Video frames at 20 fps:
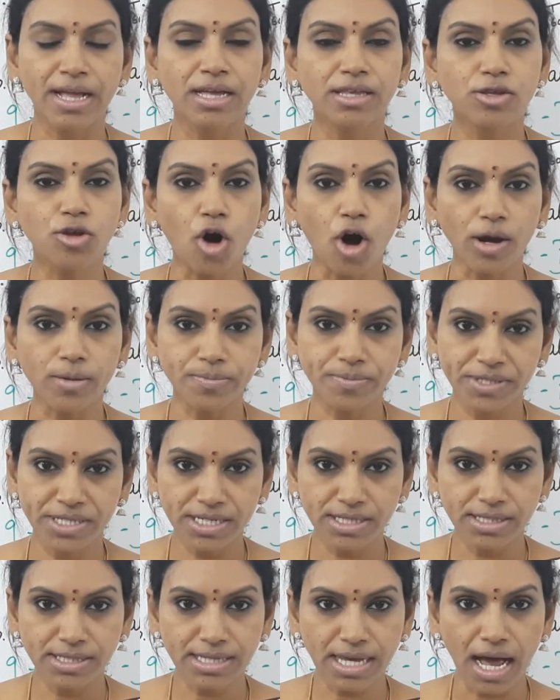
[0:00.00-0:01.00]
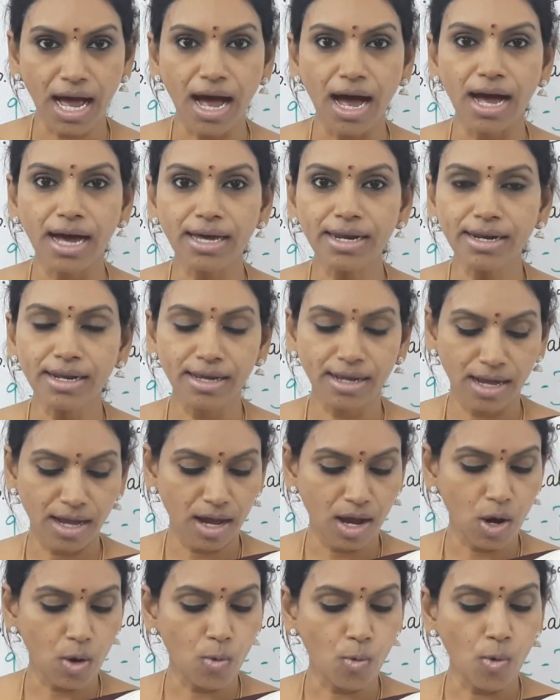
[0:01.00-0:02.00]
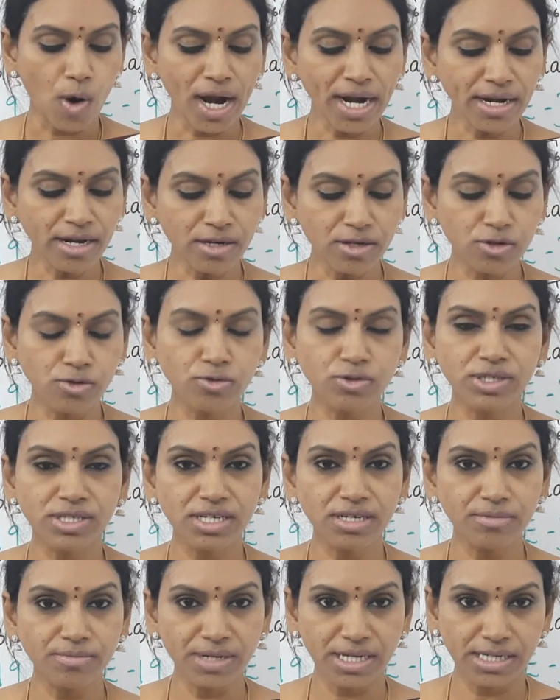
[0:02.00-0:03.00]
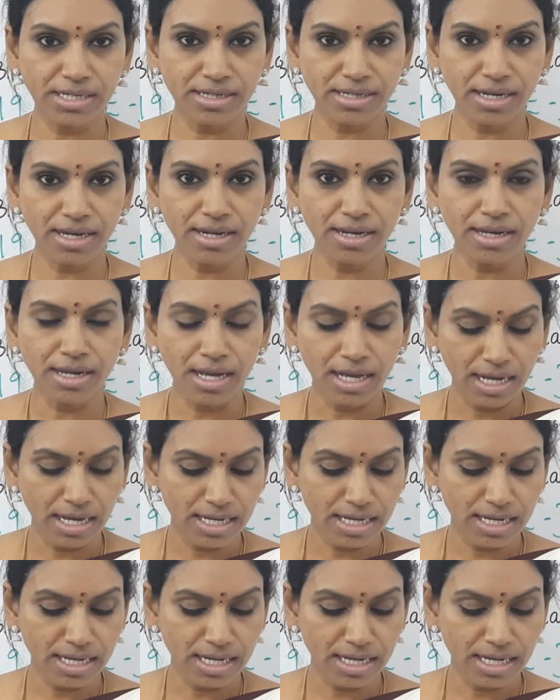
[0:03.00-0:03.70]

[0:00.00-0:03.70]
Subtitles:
The options are 1 Newton meter